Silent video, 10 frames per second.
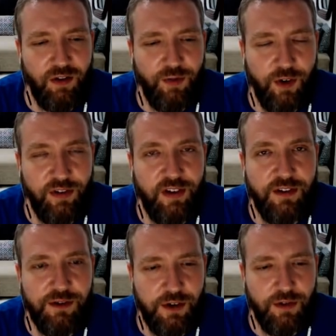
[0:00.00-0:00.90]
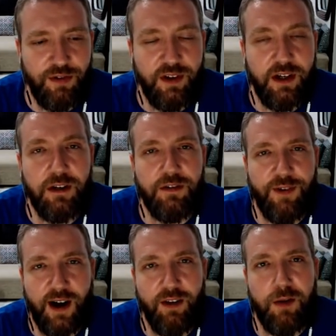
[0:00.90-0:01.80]
is first introduced and then it's
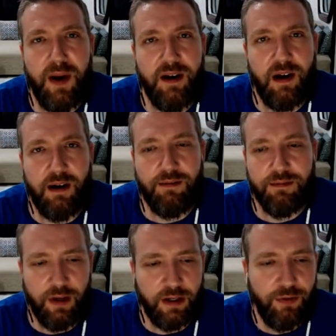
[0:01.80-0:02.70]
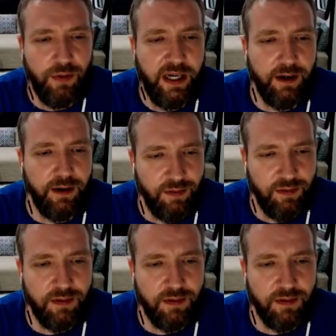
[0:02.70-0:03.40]
finally paid off, like three yeah. years.